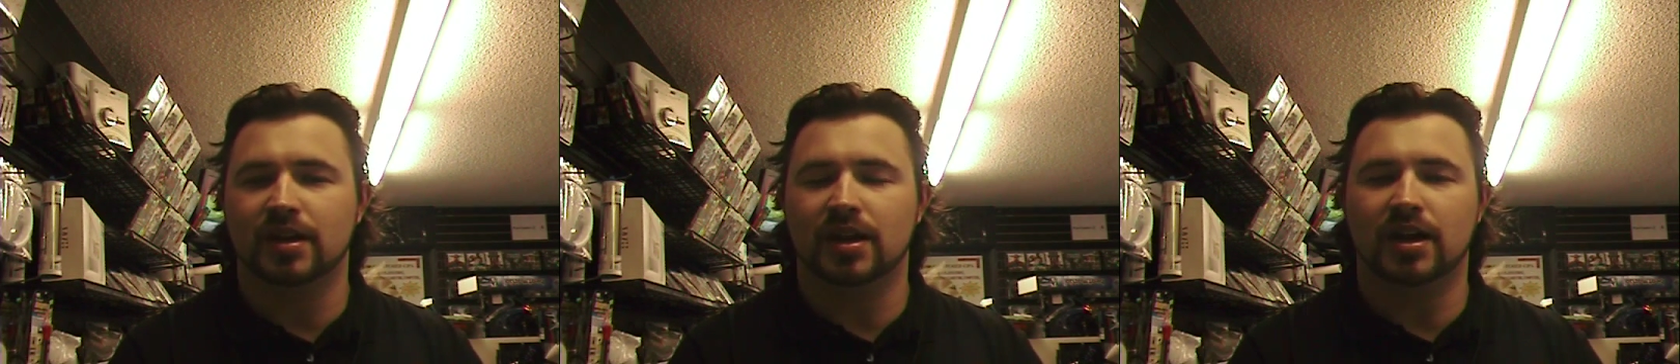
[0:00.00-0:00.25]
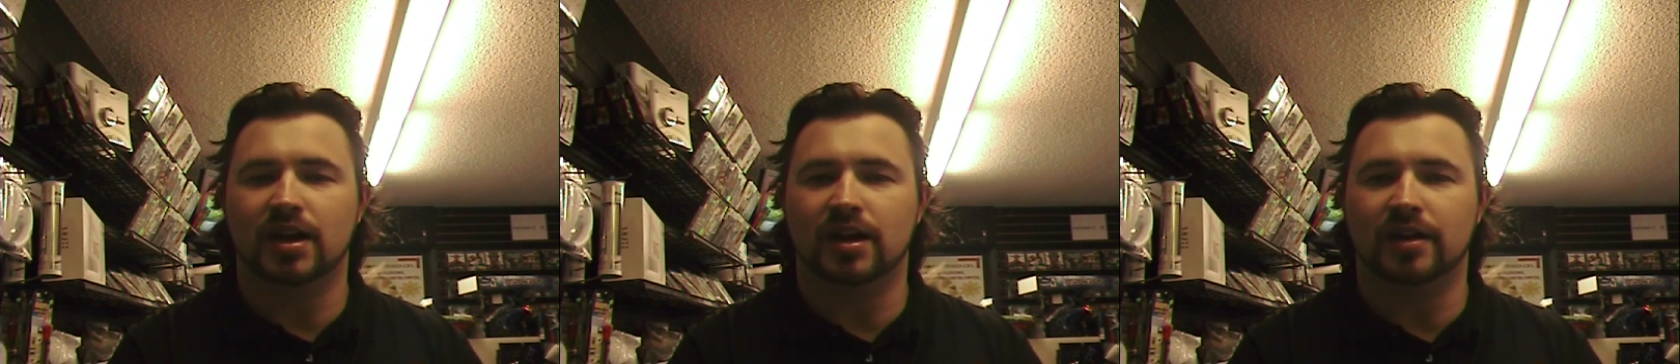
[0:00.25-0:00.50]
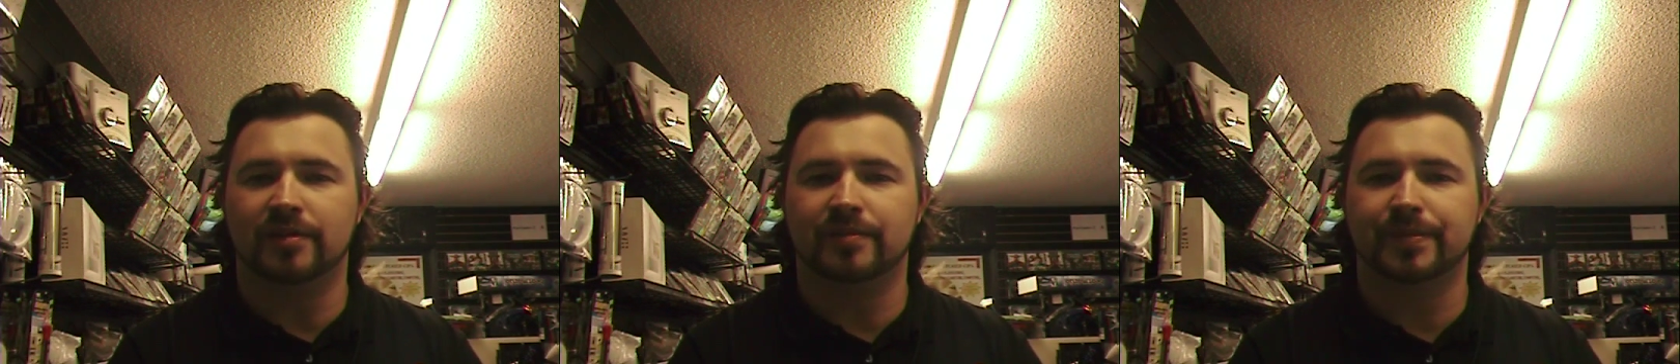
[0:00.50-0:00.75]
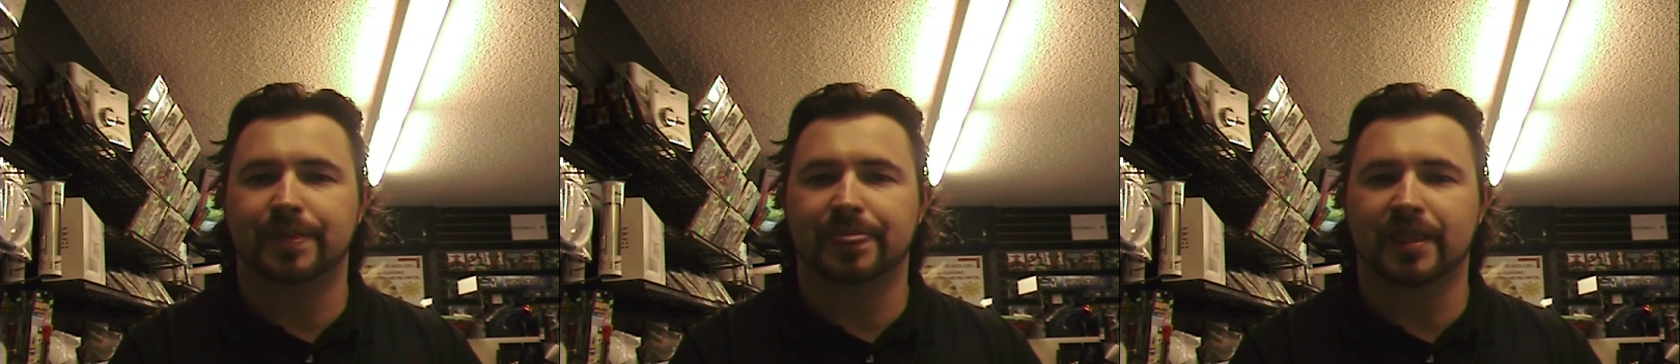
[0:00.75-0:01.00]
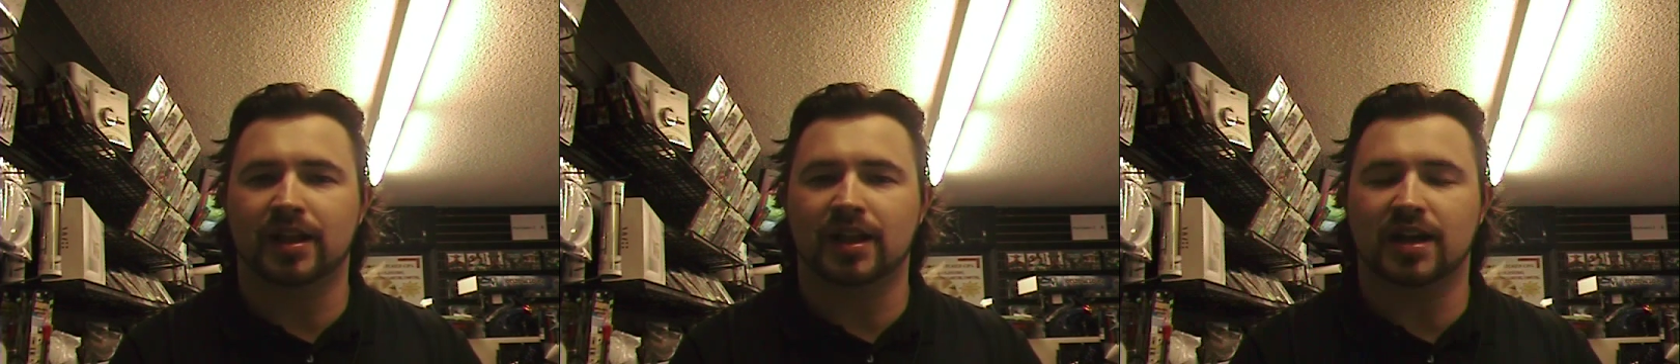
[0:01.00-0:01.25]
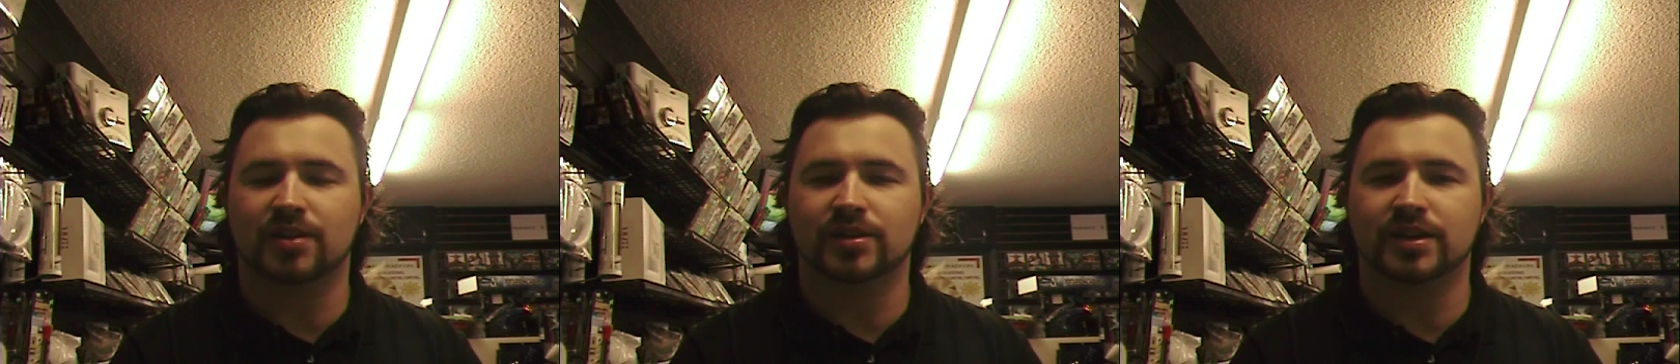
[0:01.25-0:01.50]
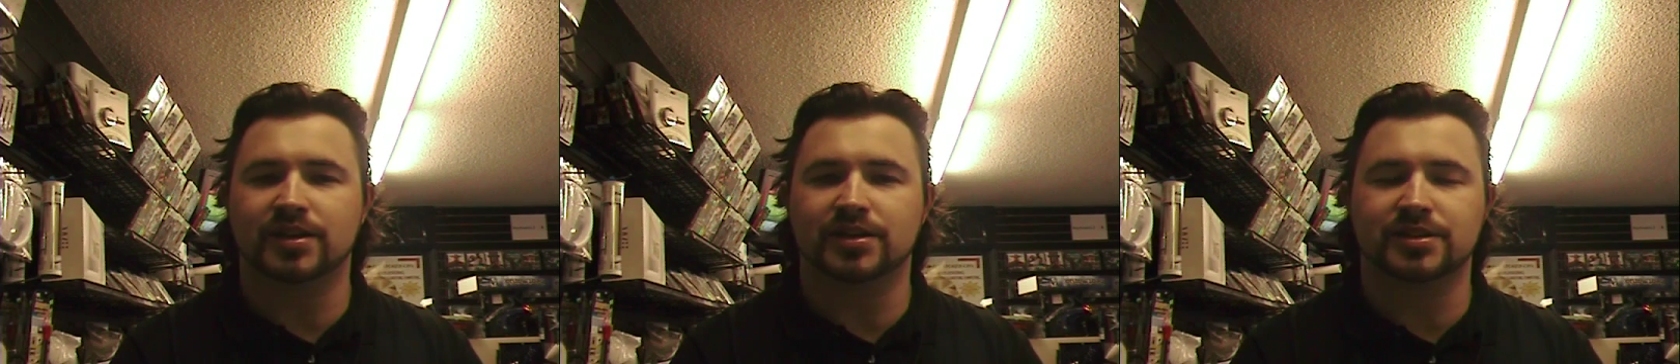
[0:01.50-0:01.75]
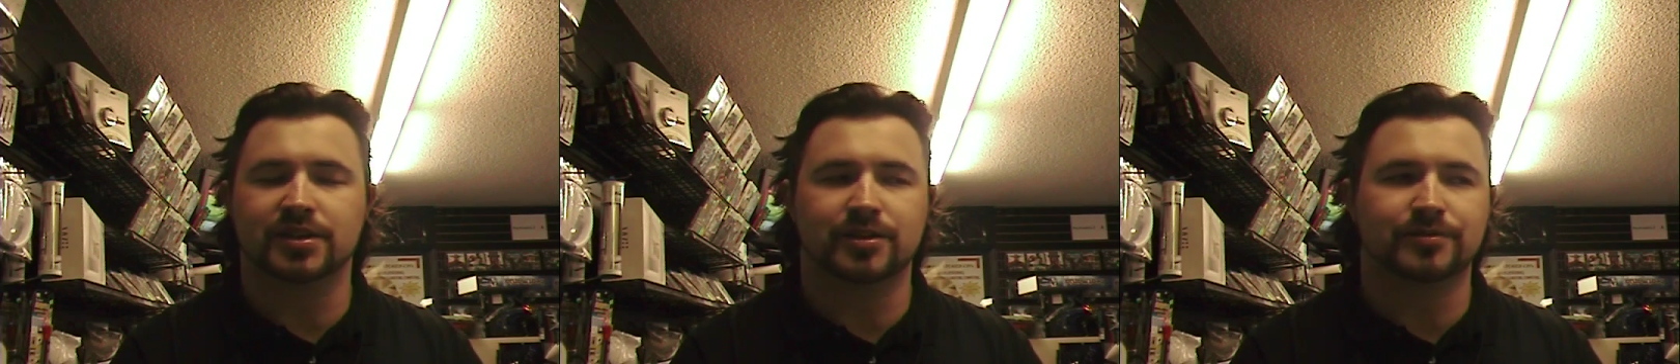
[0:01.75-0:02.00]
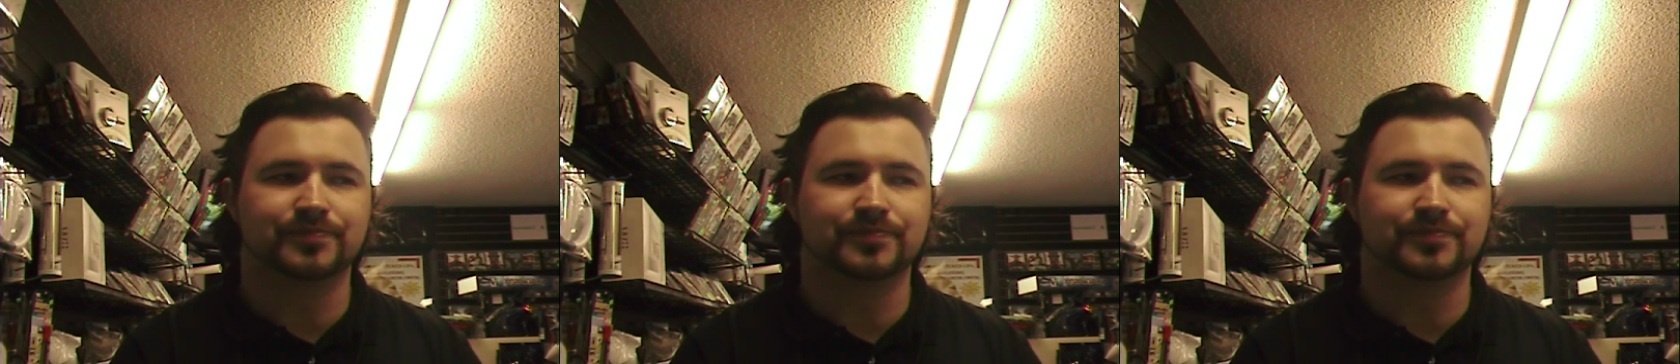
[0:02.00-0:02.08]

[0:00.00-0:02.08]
a lot quicker. So